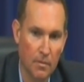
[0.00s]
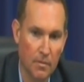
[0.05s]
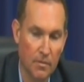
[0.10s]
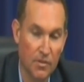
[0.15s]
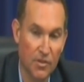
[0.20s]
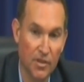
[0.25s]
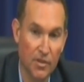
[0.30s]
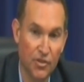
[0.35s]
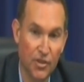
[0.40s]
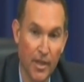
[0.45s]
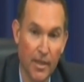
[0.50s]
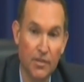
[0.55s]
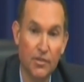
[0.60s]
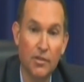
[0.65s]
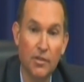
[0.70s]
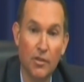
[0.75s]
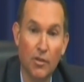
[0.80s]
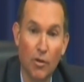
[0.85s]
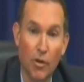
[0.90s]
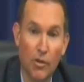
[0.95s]
suggest
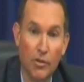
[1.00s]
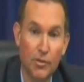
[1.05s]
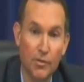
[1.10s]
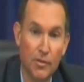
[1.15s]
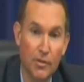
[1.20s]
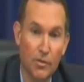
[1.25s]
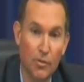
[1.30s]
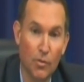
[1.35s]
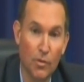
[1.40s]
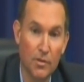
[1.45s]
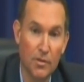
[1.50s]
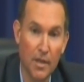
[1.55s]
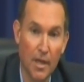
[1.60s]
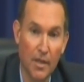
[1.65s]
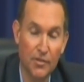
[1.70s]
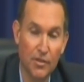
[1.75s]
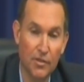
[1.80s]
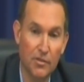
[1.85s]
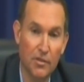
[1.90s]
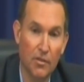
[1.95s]
to the grocery stores,
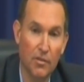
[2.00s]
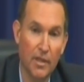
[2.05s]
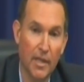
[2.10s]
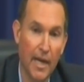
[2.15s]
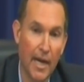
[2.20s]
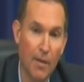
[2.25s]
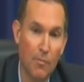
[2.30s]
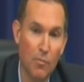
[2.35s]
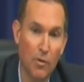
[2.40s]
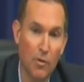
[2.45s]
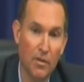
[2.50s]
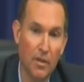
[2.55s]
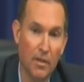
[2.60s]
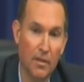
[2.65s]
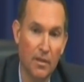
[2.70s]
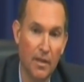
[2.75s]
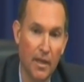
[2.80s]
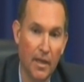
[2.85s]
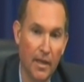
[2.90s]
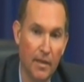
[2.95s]
not just on camera,
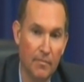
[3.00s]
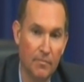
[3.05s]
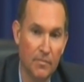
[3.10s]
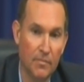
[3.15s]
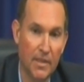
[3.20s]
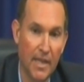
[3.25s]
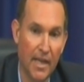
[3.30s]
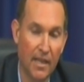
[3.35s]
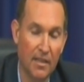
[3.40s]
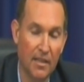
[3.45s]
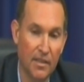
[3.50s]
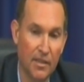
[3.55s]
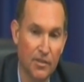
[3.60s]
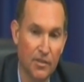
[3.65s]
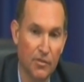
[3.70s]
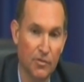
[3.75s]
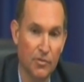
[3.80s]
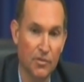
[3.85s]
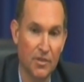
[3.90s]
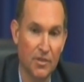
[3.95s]
that they take
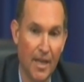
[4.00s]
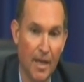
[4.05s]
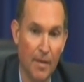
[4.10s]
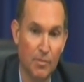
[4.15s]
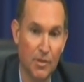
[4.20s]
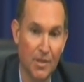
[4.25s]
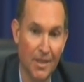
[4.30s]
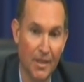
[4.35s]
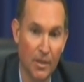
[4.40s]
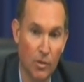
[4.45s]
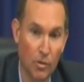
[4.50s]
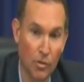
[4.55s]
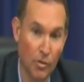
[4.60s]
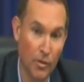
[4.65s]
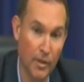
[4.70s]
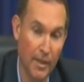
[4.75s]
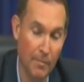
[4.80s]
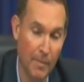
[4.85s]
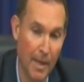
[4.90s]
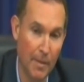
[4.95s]
additional steps,
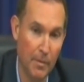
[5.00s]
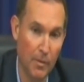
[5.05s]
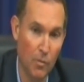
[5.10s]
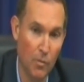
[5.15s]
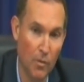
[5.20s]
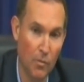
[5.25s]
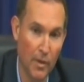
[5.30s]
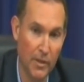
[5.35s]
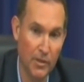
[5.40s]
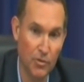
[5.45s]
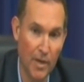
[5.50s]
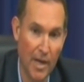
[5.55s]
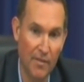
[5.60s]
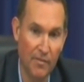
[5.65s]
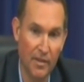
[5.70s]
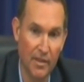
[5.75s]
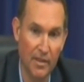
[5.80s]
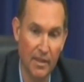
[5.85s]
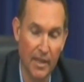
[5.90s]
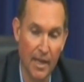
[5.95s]
including maybe one-way
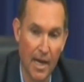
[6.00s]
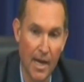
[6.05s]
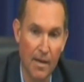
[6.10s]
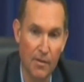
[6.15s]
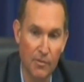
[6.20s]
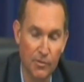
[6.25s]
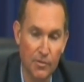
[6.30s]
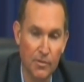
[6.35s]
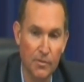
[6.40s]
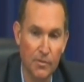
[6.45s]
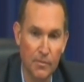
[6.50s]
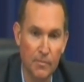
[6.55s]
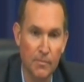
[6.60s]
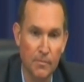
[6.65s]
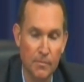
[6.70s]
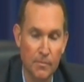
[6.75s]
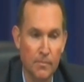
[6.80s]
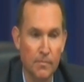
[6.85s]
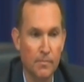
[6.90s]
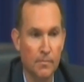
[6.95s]
traffic in the aisles.
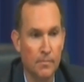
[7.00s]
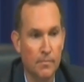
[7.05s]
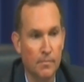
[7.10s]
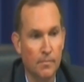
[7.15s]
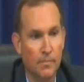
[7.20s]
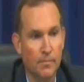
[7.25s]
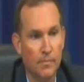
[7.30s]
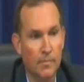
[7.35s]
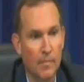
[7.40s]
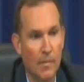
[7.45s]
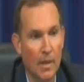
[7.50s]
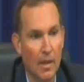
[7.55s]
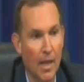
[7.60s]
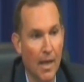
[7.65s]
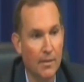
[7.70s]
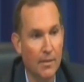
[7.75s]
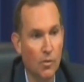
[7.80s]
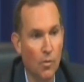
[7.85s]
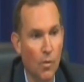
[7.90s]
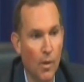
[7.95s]

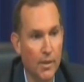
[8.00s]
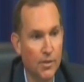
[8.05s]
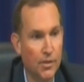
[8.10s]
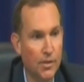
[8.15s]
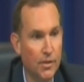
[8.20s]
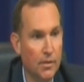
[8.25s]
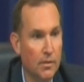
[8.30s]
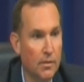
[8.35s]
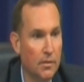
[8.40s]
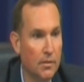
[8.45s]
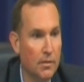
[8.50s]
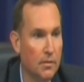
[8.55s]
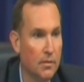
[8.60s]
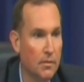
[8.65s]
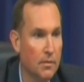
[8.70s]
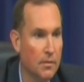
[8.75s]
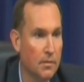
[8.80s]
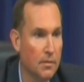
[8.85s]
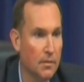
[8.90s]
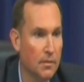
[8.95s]
Last question,
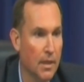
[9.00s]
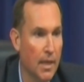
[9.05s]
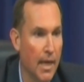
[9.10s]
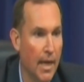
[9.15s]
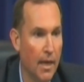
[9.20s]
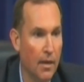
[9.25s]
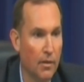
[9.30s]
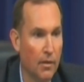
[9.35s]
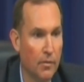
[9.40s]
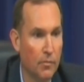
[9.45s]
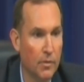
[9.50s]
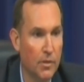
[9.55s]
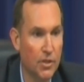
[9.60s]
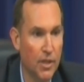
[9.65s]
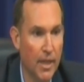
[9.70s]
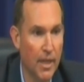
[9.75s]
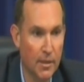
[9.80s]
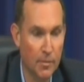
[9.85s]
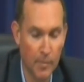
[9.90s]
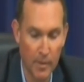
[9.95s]
Ellen with
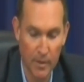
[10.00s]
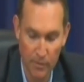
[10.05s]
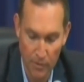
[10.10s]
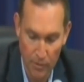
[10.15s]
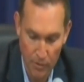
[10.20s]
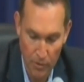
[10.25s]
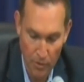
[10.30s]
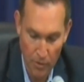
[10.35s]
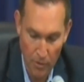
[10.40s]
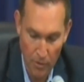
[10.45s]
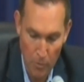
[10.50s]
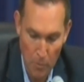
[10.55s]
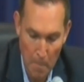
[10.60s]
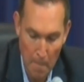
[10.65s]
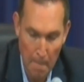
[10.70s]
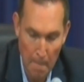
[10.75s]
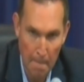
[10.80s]
Jack's Business Journal.